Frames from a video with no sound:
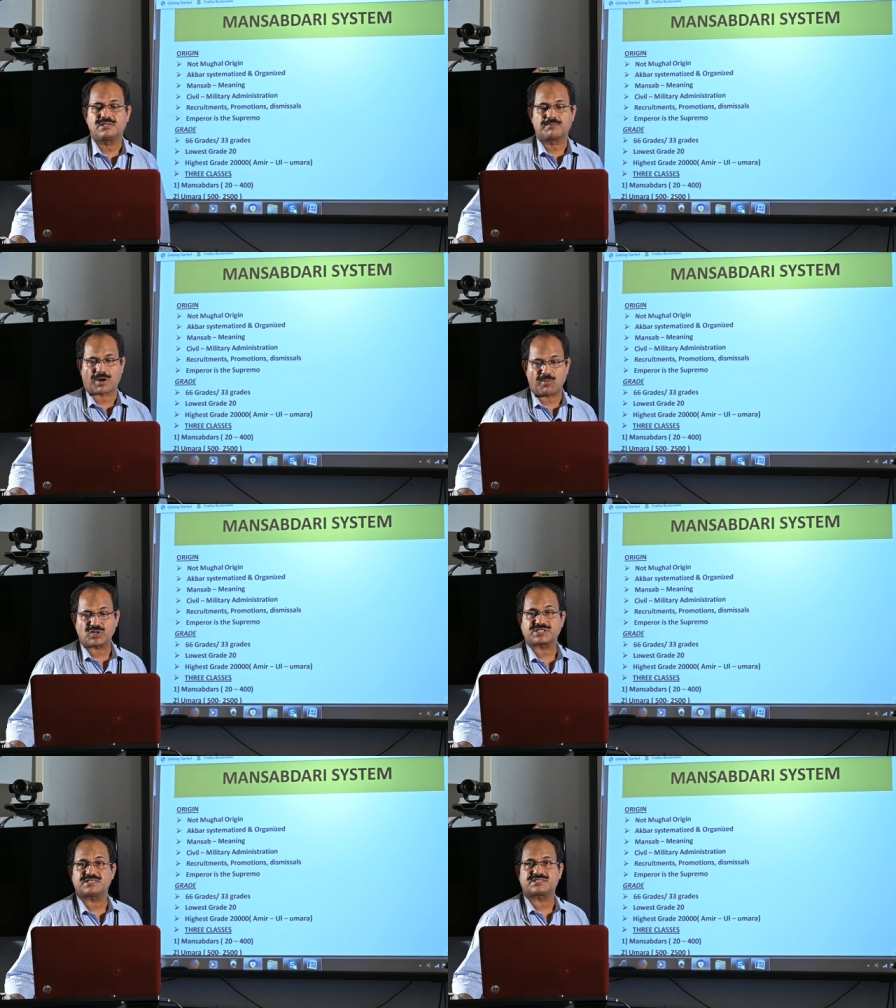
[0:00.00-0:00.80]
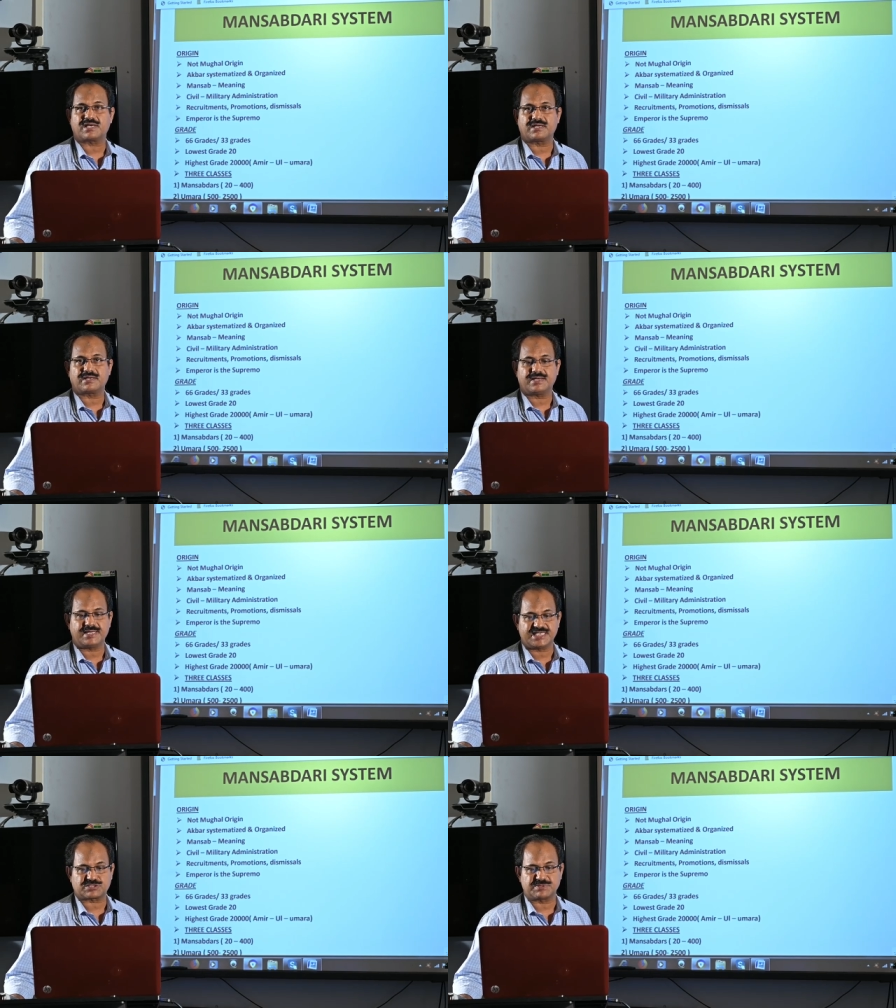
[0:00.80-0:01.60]
promotions and
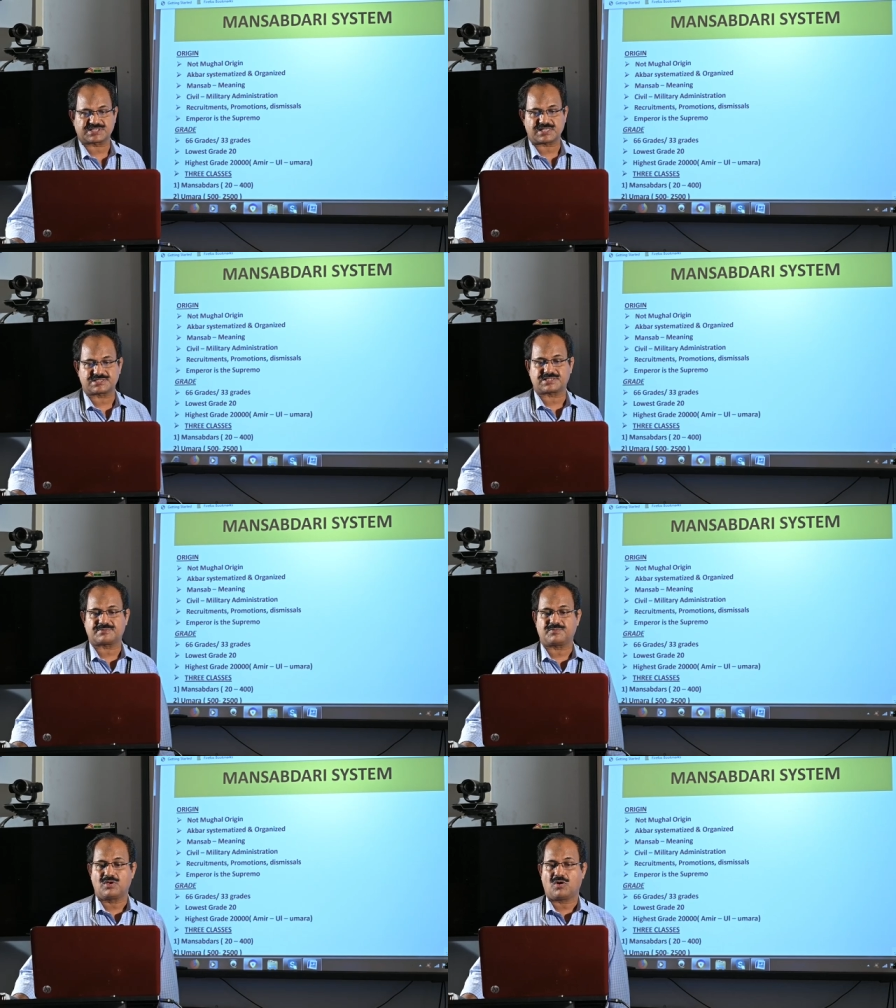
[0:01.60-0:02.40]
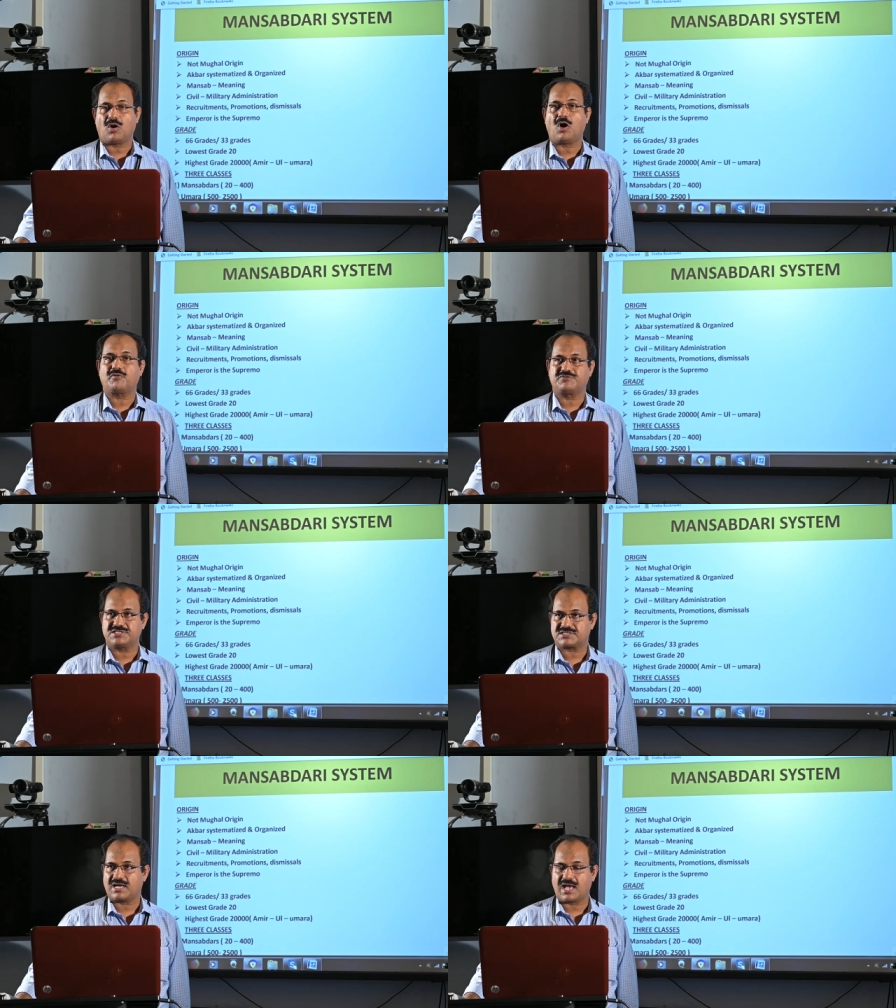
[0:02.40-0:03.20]
dismissals of
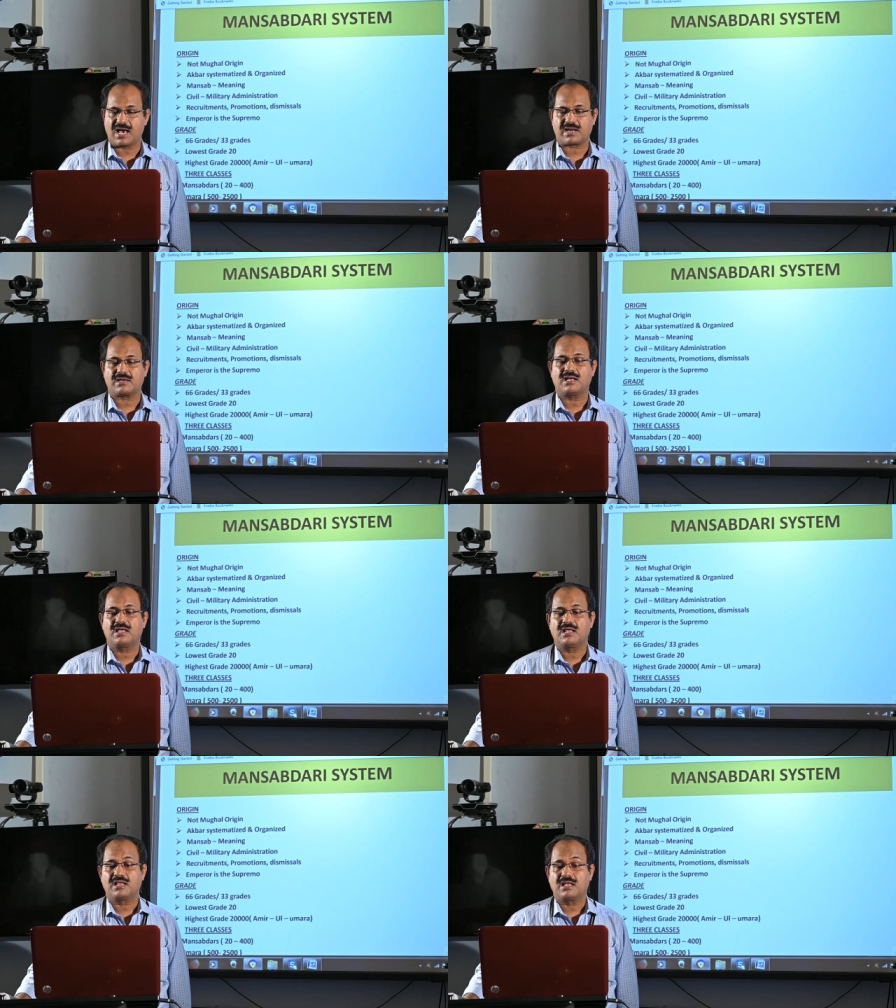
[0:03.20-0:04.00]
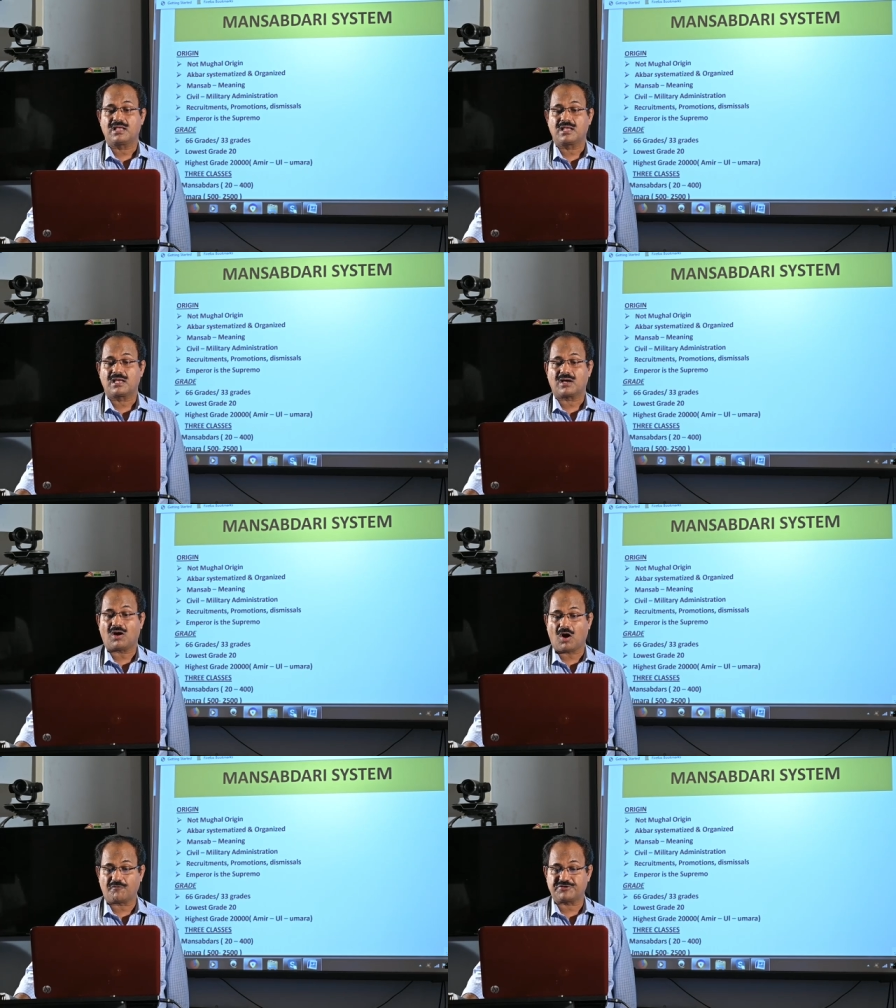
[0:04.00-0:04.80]
these higher
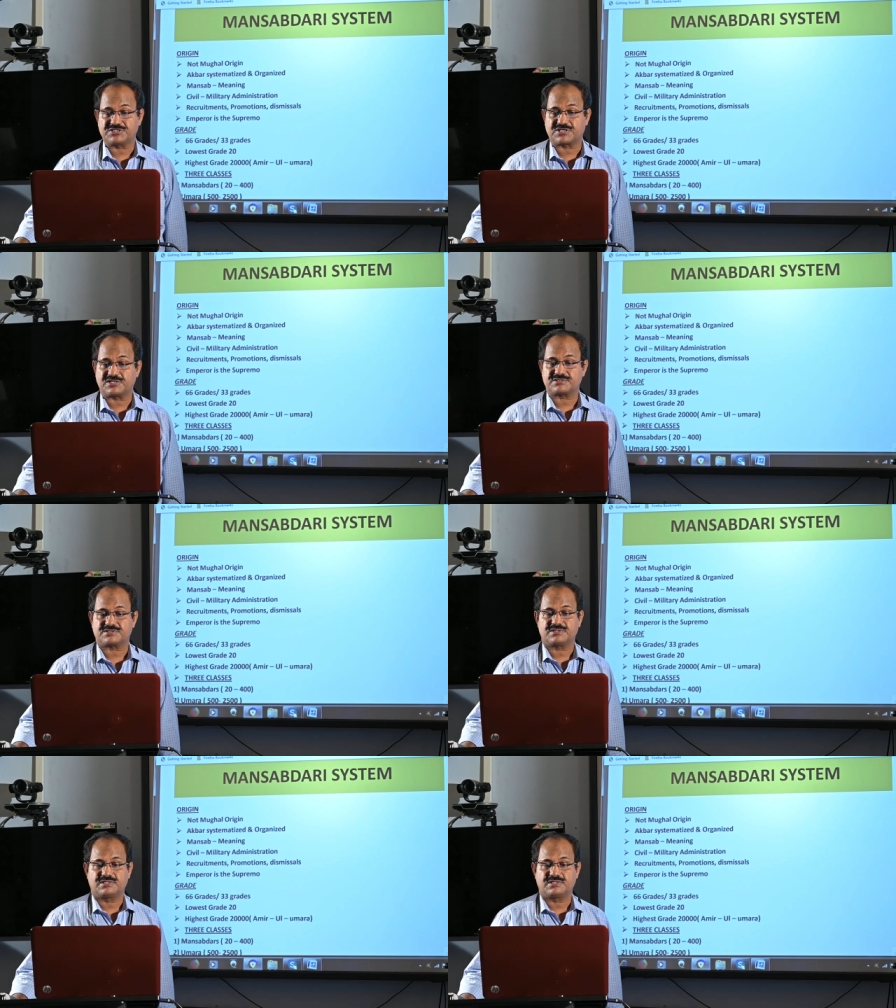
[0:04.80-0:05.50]
officers